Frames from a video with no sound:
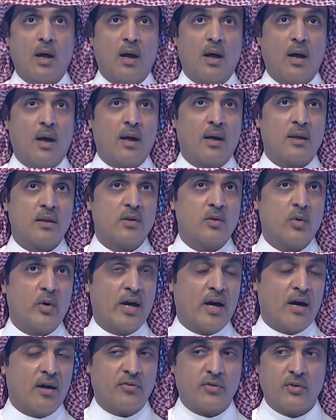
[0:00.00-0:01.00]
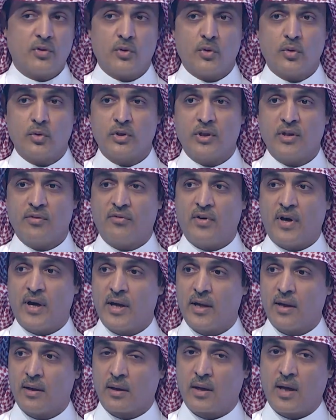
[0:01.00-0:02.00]
And we have to
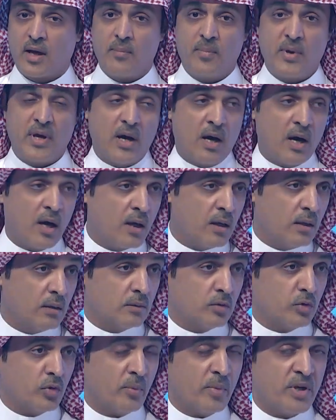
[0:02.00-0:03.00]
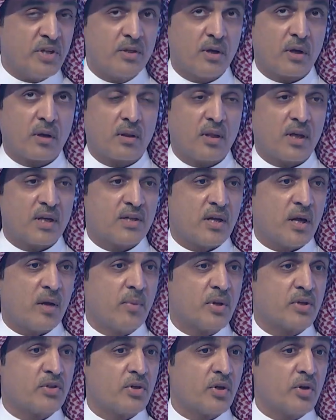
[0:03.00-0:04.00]
define a KPI to measure the
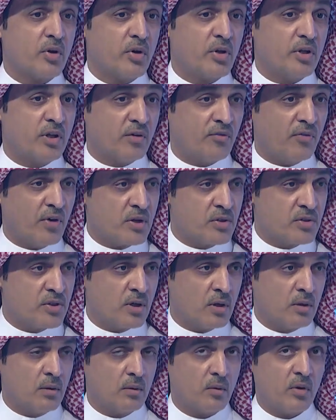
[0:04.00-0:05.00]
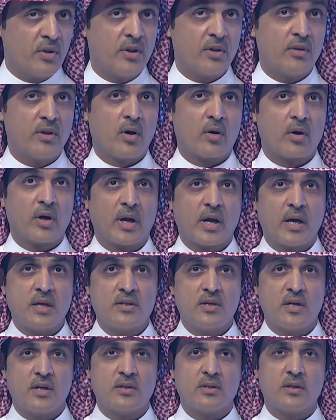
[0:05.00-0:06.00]
cybersecurity function within the
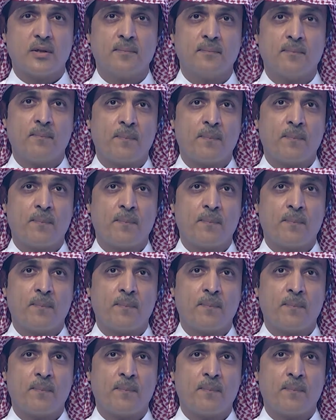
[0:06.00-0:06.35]
organization.